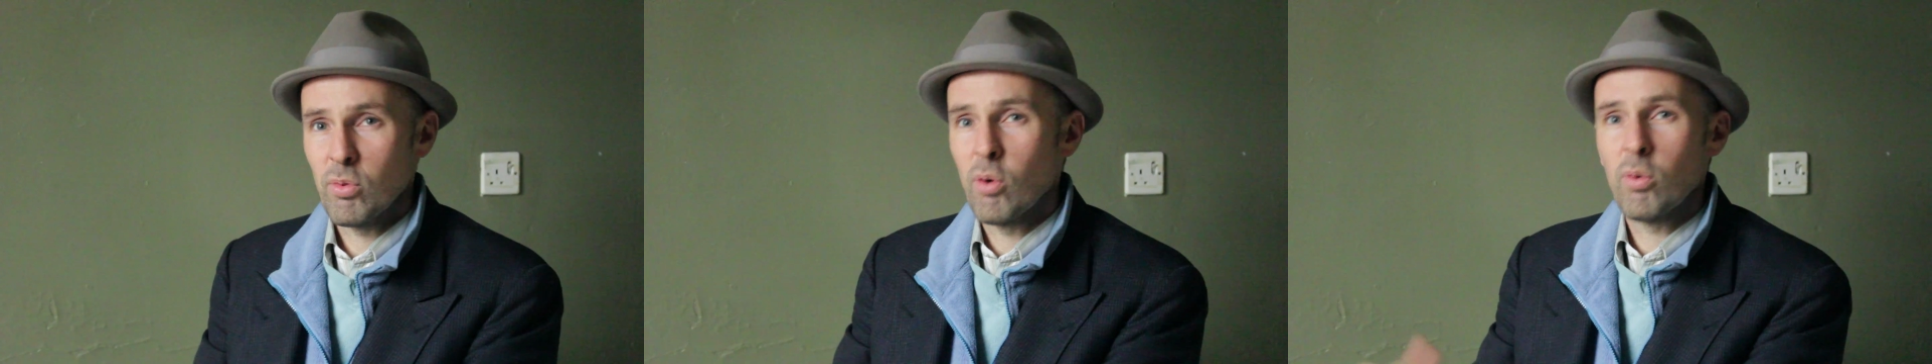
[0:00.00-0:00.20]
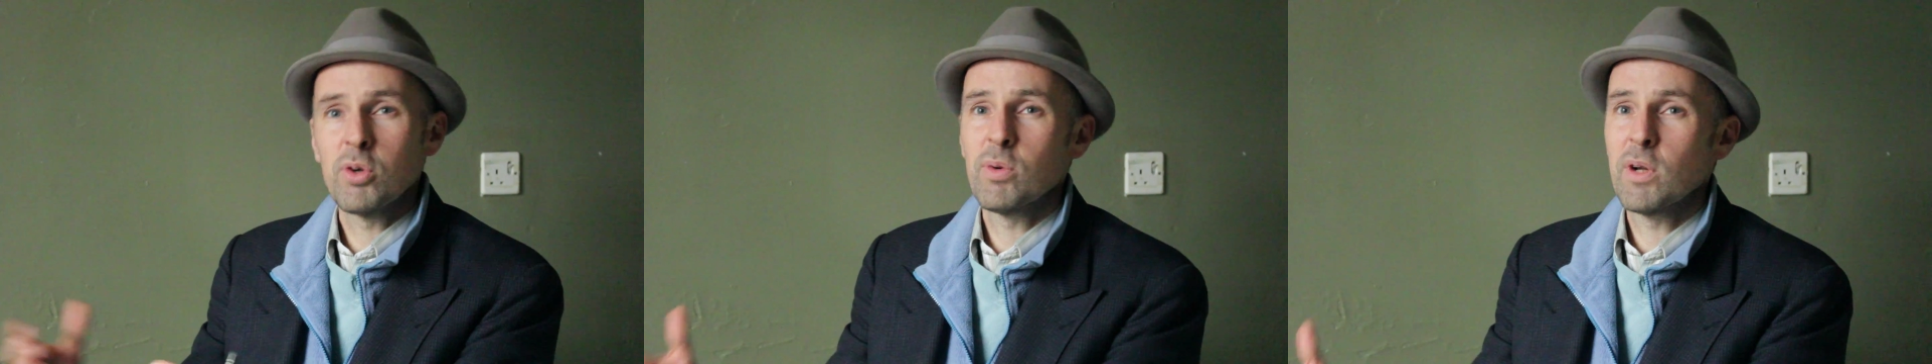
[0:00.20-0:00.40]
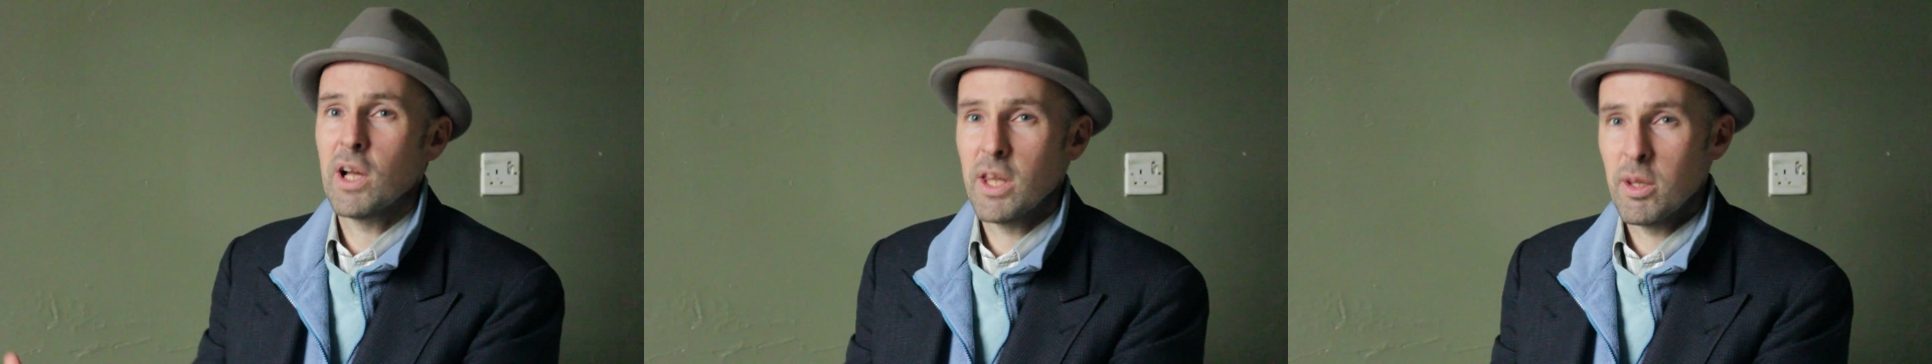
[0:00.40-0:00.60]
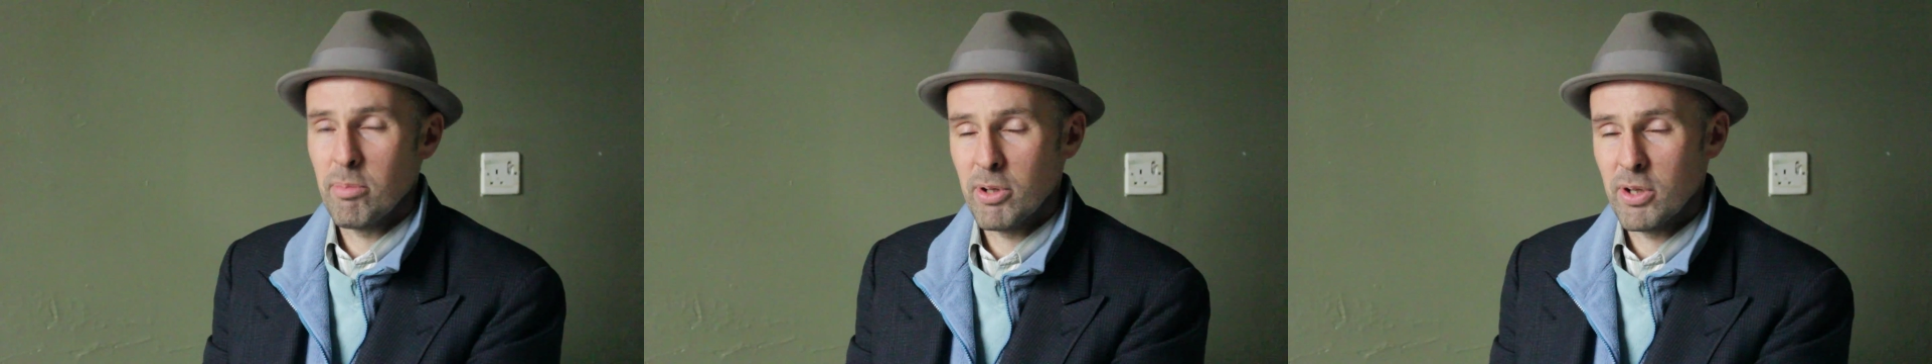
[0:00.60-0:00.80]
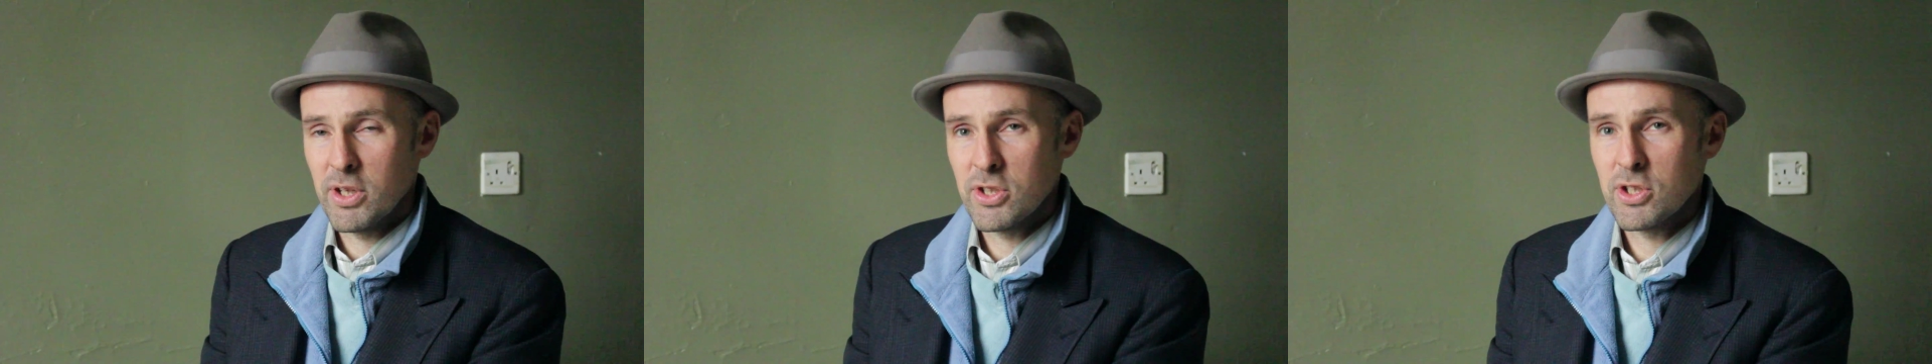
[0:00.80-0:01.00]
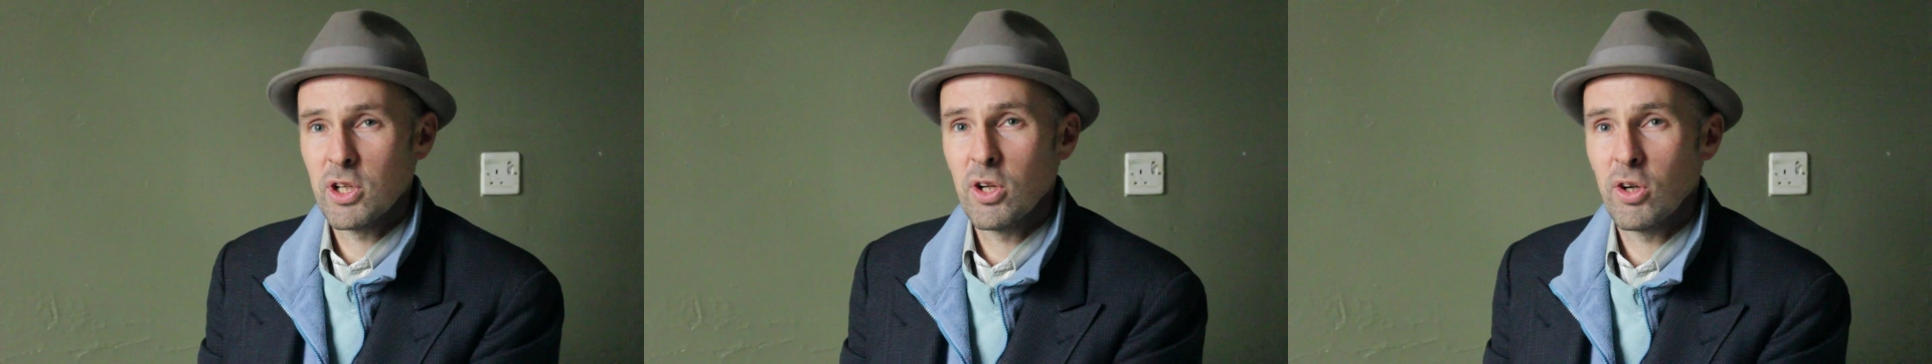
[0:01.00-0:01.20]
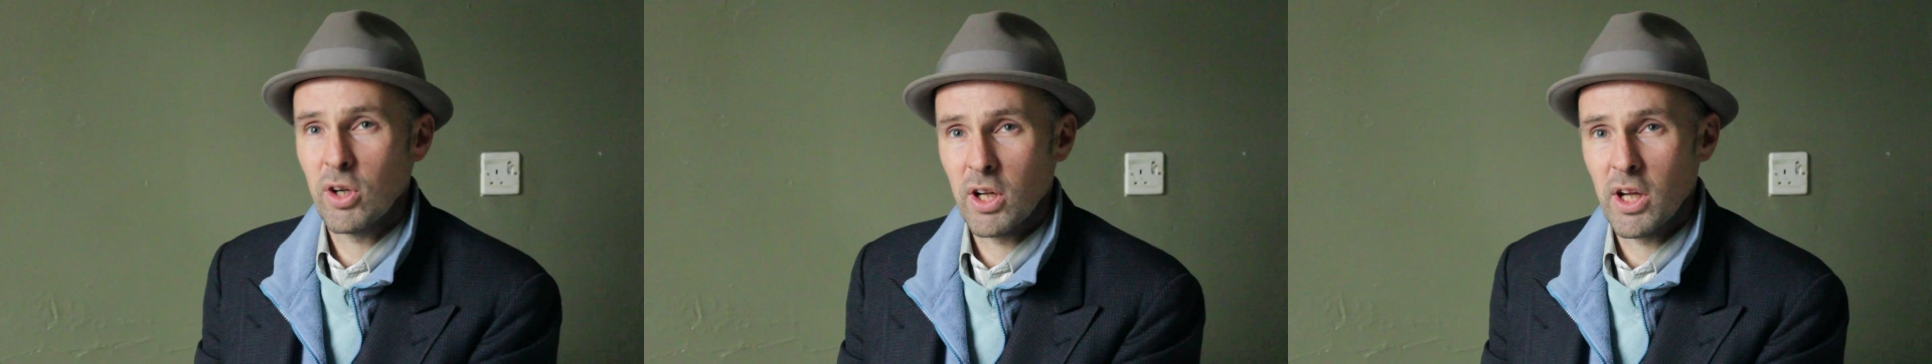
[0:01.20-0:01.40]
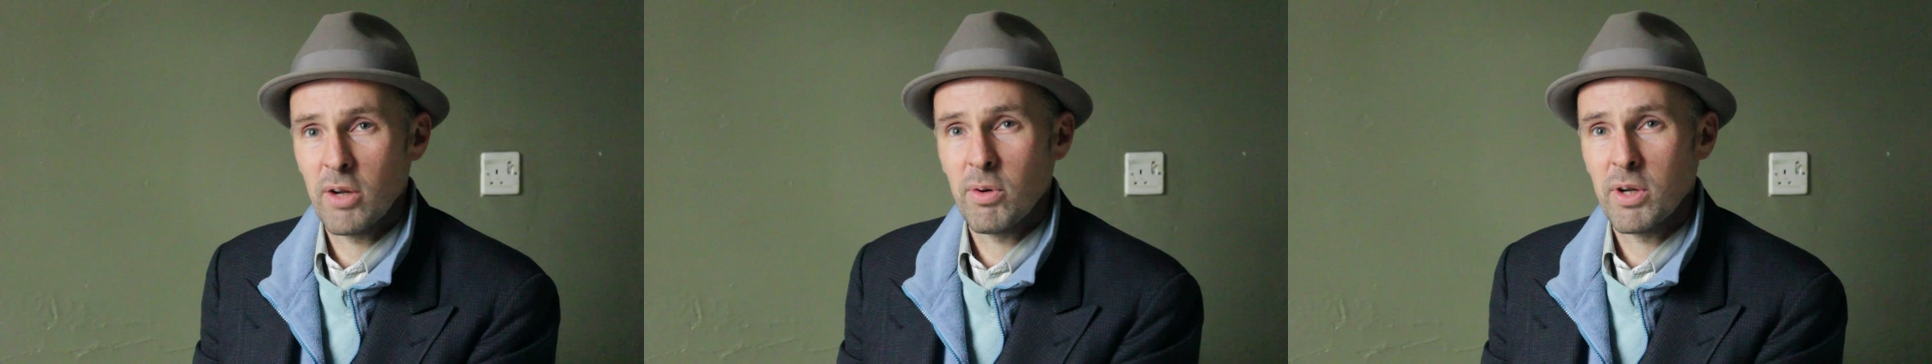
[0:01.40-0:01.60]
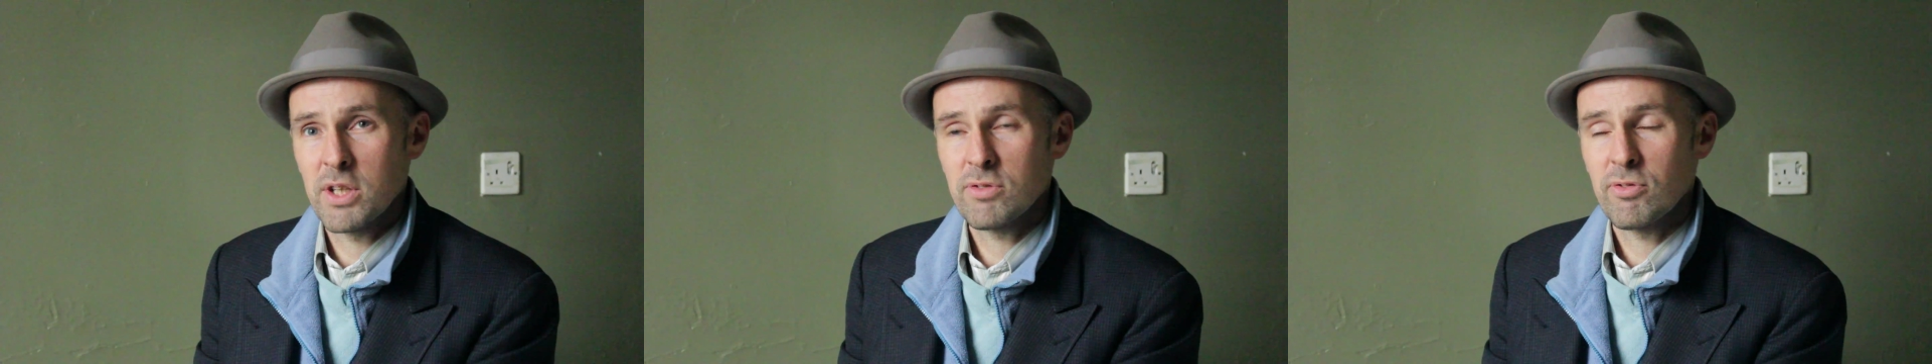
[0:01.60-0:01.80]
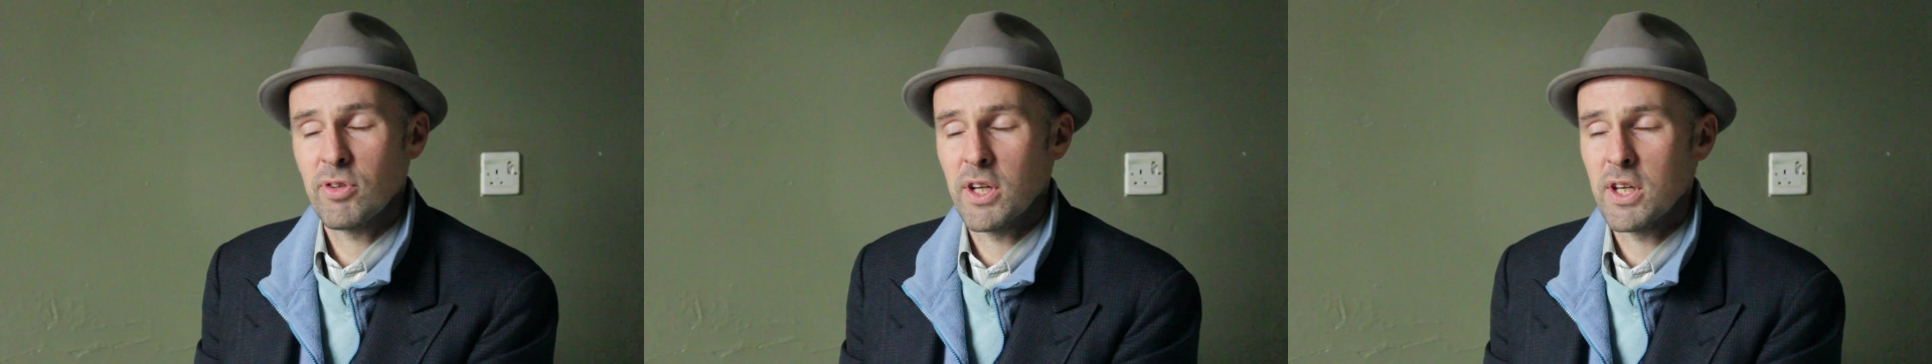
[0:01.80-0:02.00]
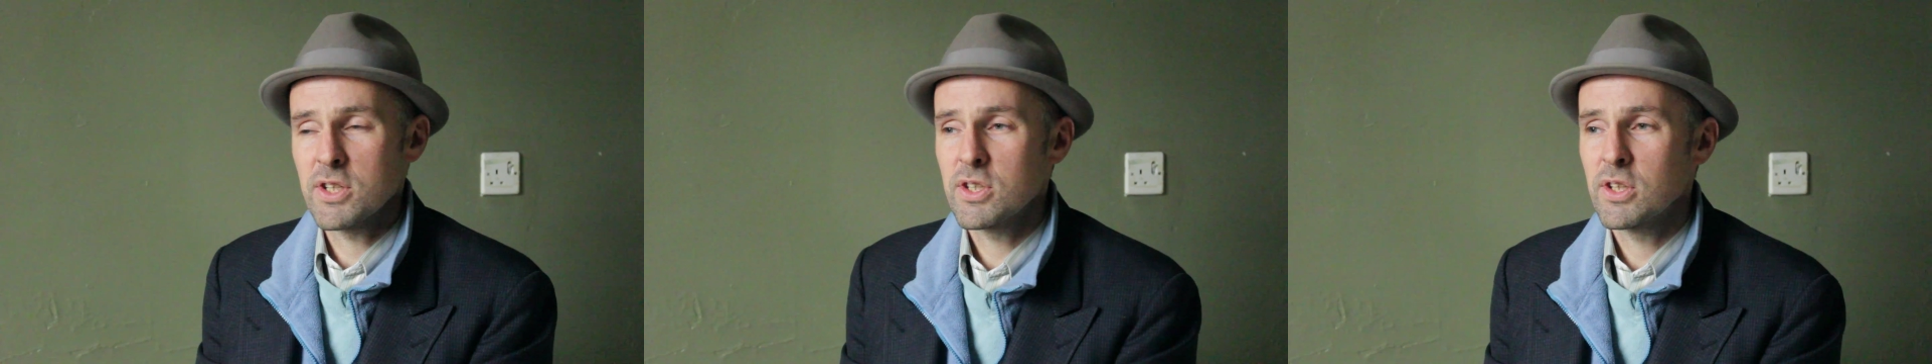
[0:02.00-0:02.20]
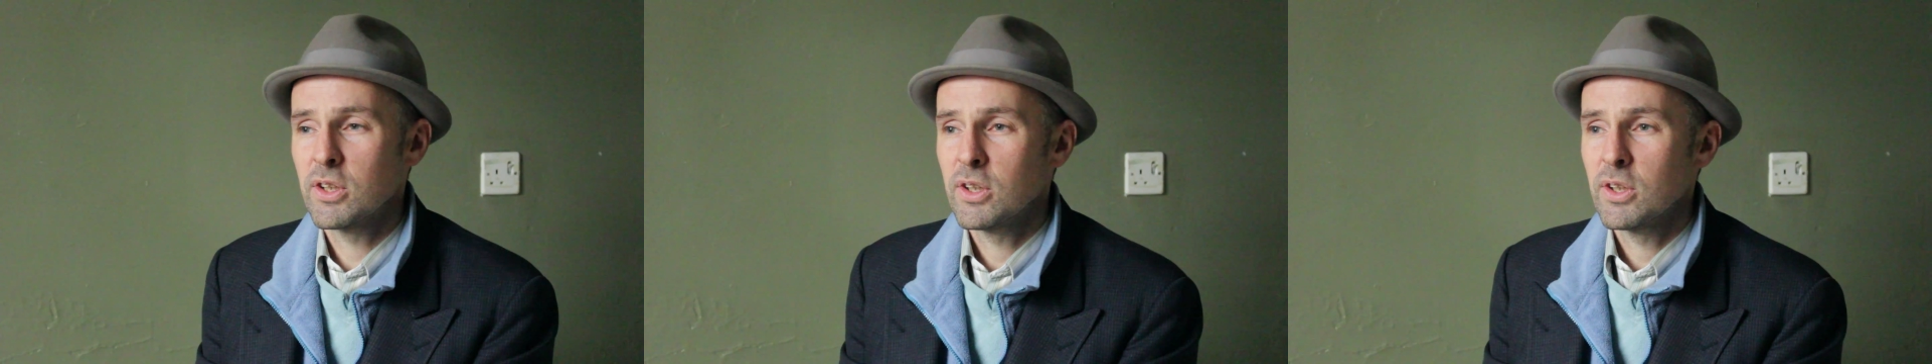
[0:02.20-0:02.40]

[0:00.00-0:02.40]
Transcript: what would we like the building to look like when it's finished?